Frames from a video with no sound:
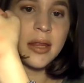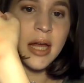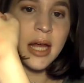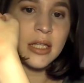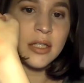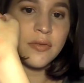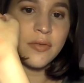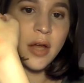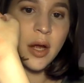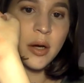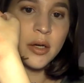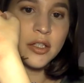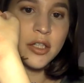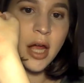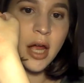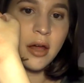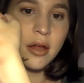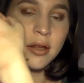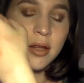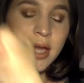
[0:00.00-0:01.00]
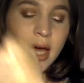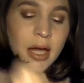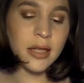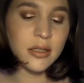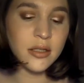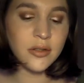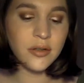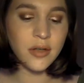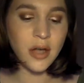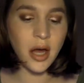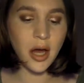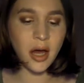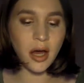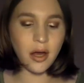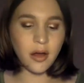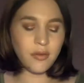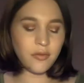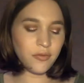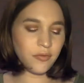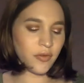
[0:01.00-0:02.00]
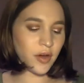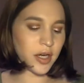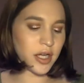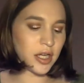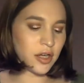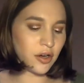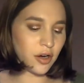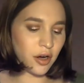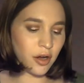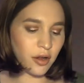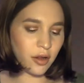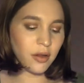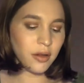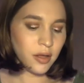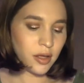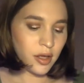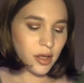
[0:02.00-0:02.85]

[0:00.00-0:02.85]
that's Flower Child, that's Funny Girl.